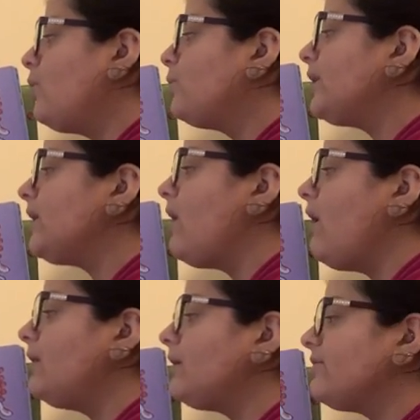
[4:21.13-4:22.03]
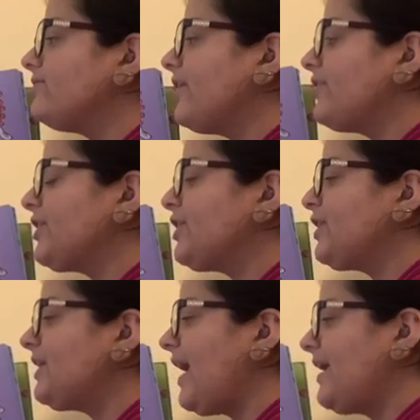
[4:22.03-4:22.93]
We all are very
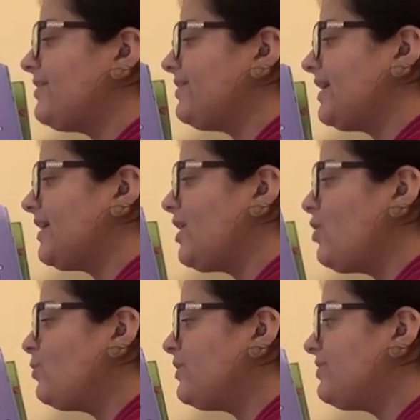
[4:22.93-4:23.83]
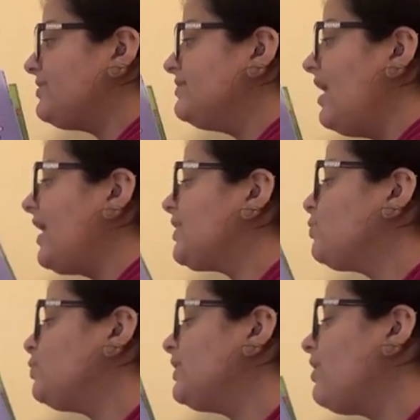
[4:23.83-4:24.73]
good, I think. With
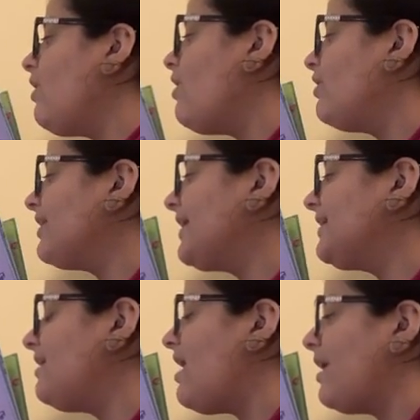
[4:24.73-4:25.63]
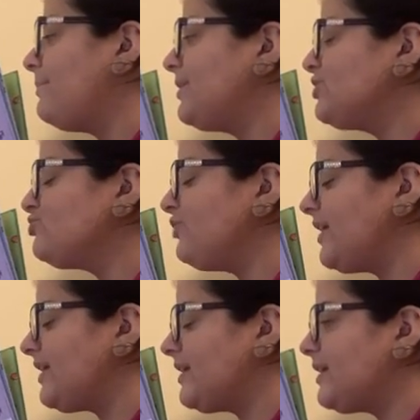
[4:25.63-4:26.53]
nine, we all can hop and drink.